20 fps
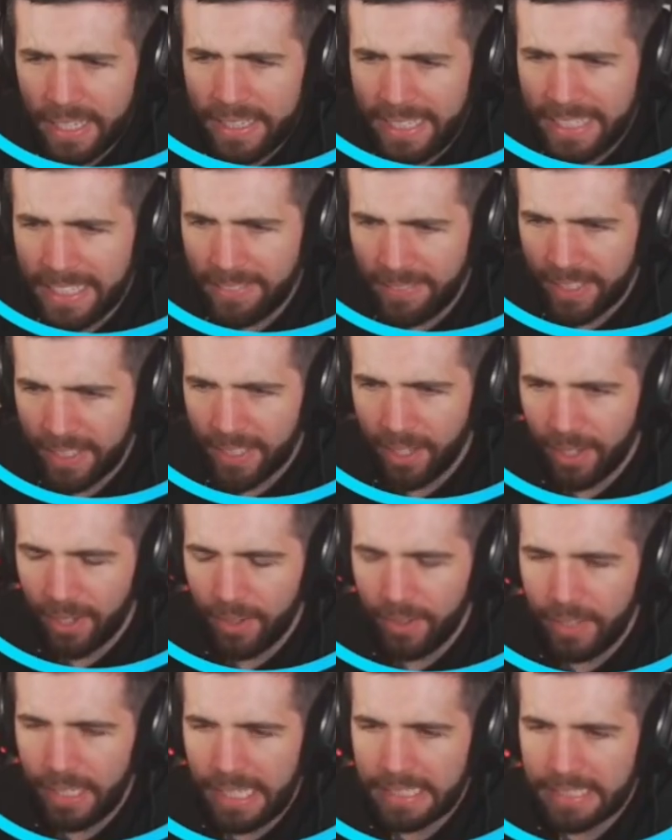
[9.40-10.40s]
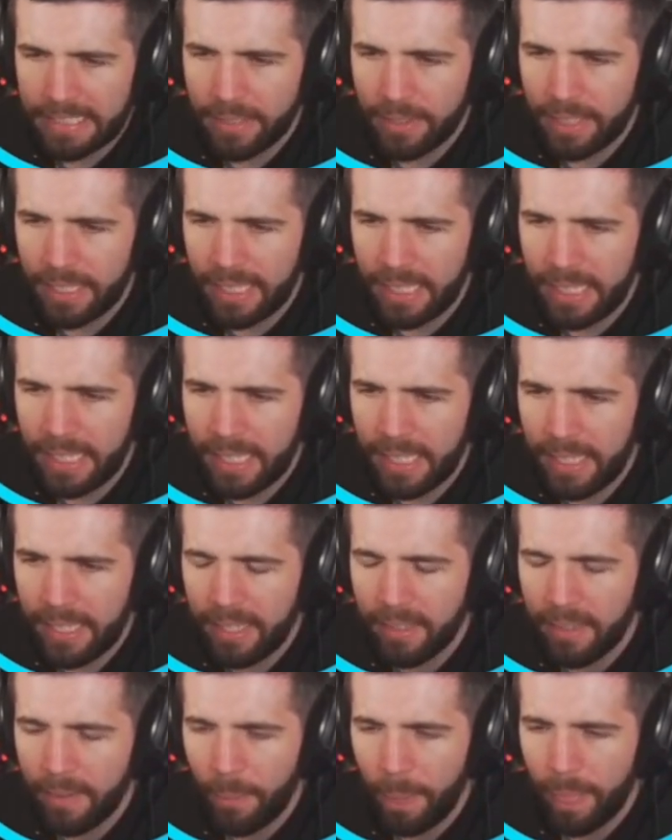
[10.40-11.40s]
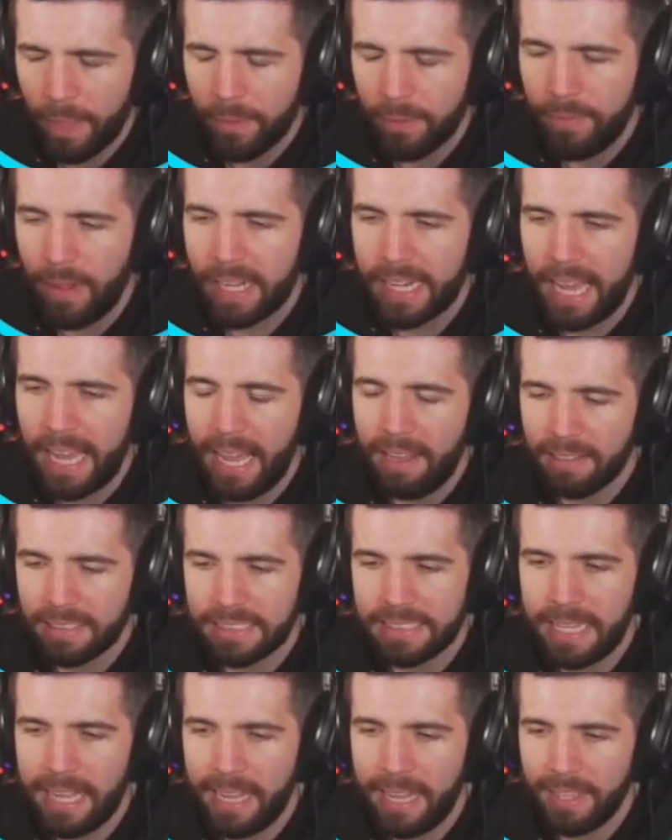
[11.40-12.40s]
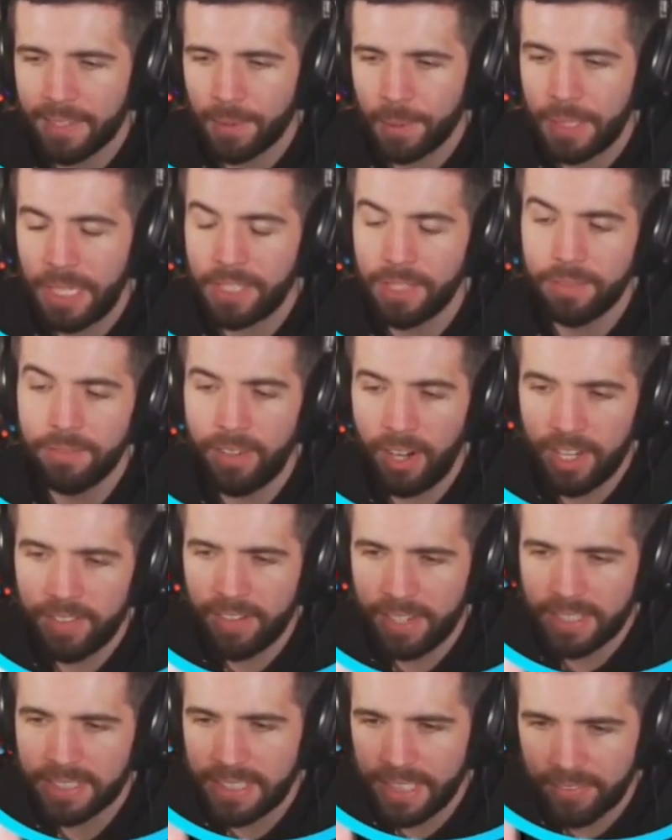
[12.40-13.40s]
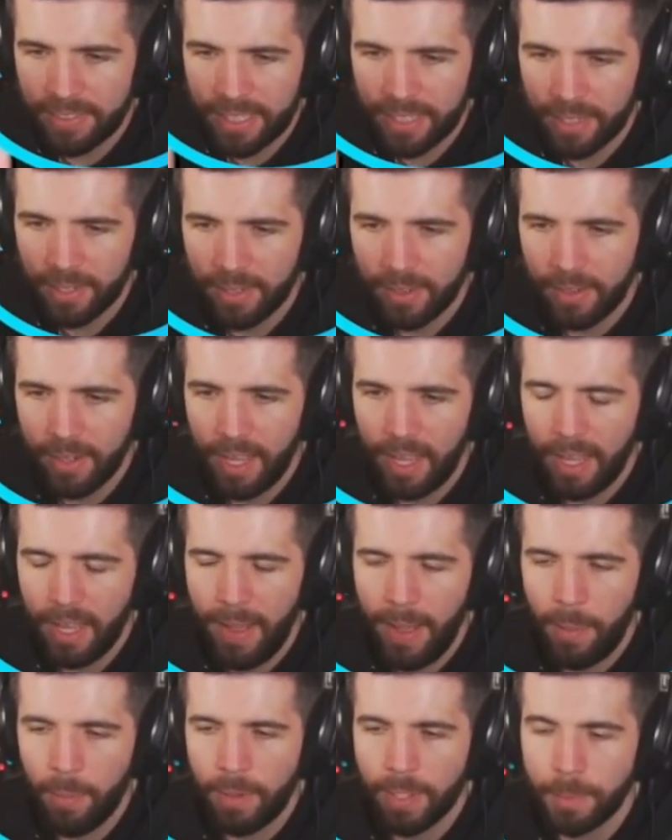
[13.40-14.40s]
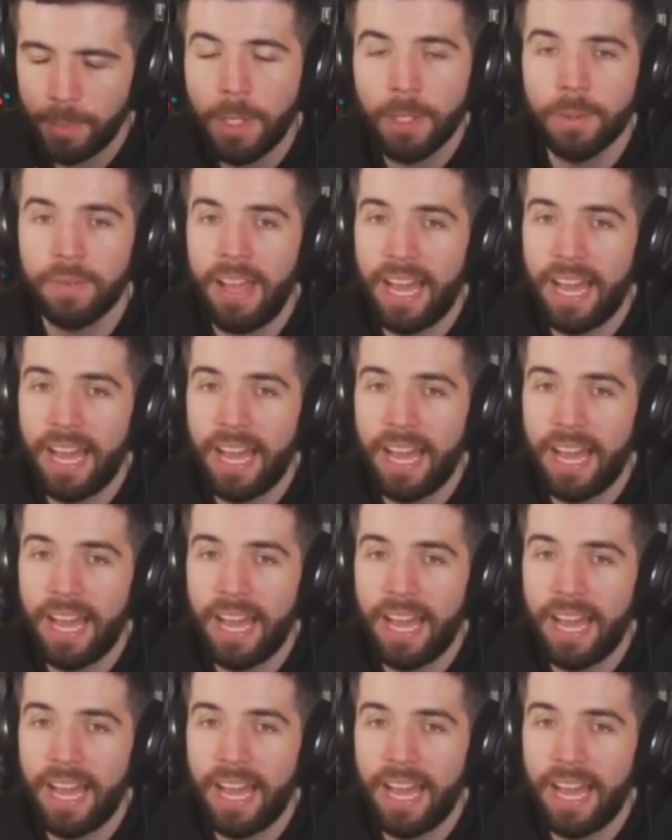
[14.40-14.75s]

this video is the finding out our stat, which is actually a very, very sick video, sponsored with